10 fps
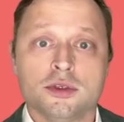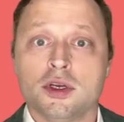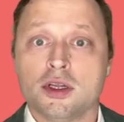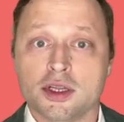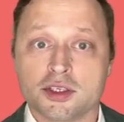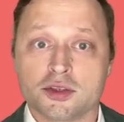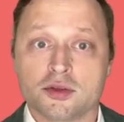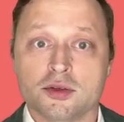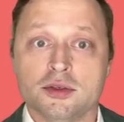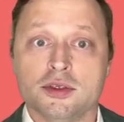
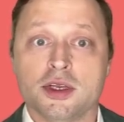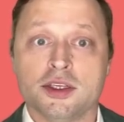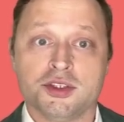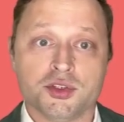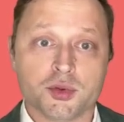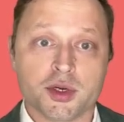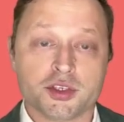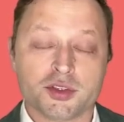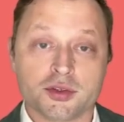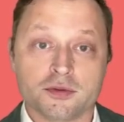electrical, and
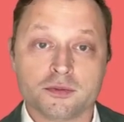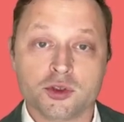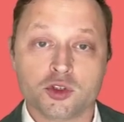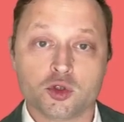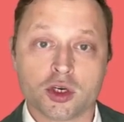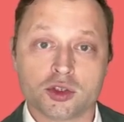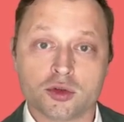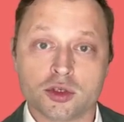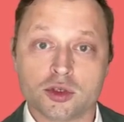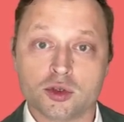situational.
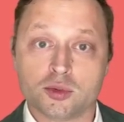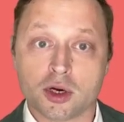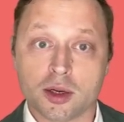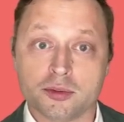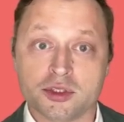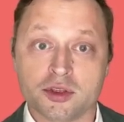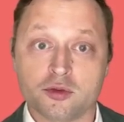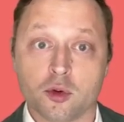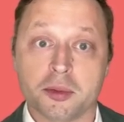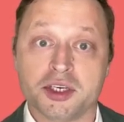Structural include problems in the
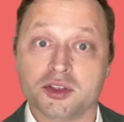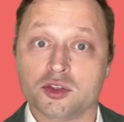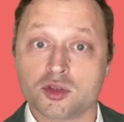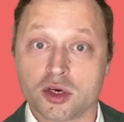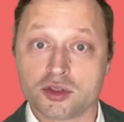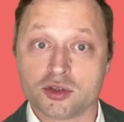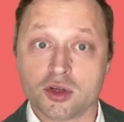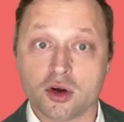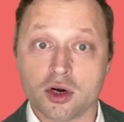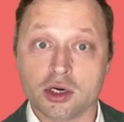formation or structure of the
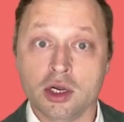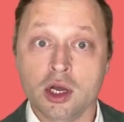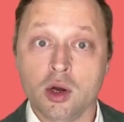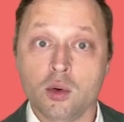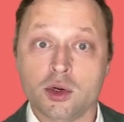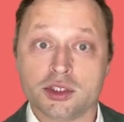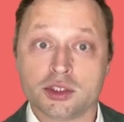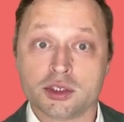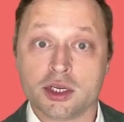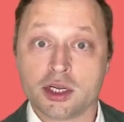heart,
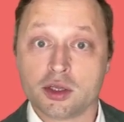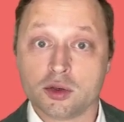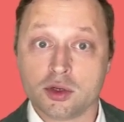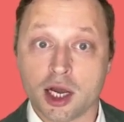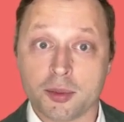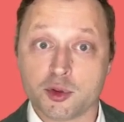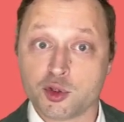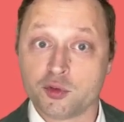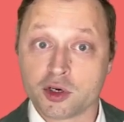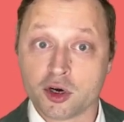which include
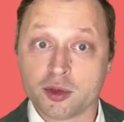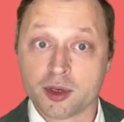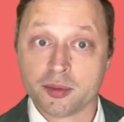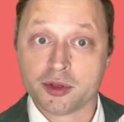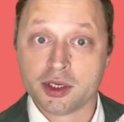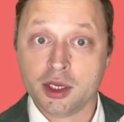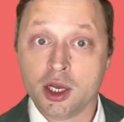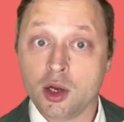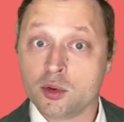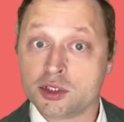hypertrophic cardiomyopathy,
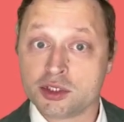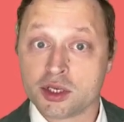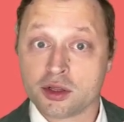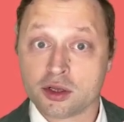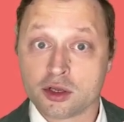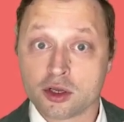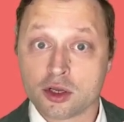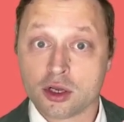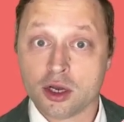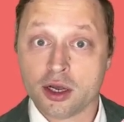which is a
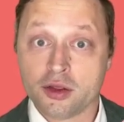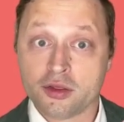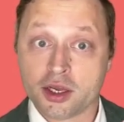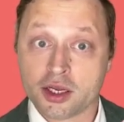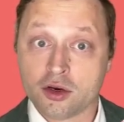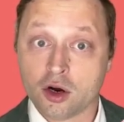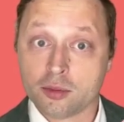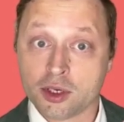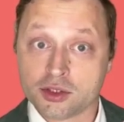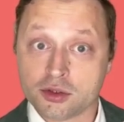thickened heart
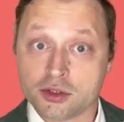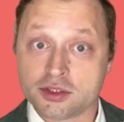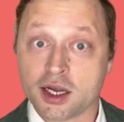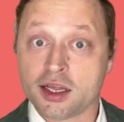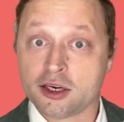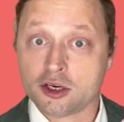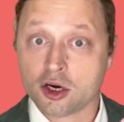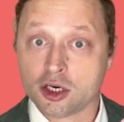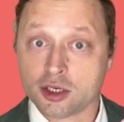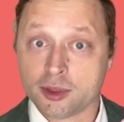muscle, dilated
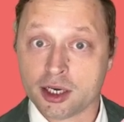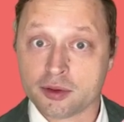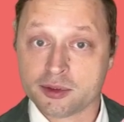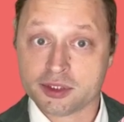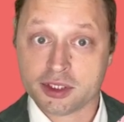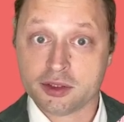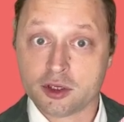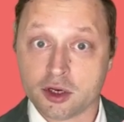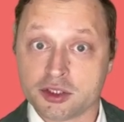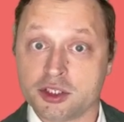cardiomyopathy
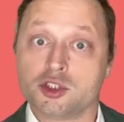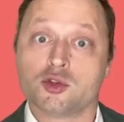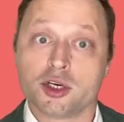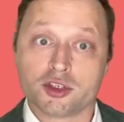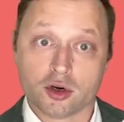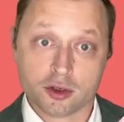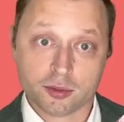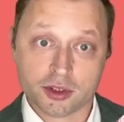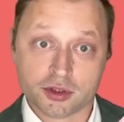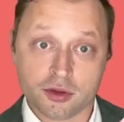causing a stretched heart
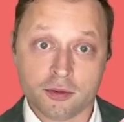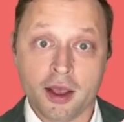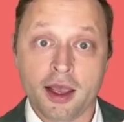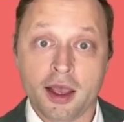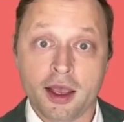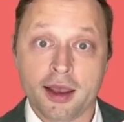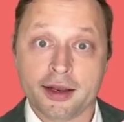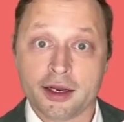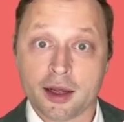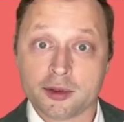muscle, and
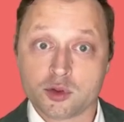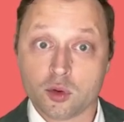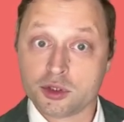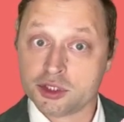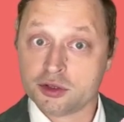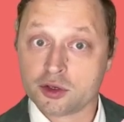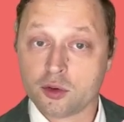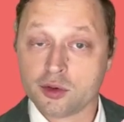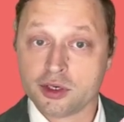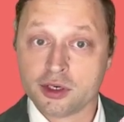anomalous origin of the
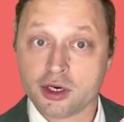coronary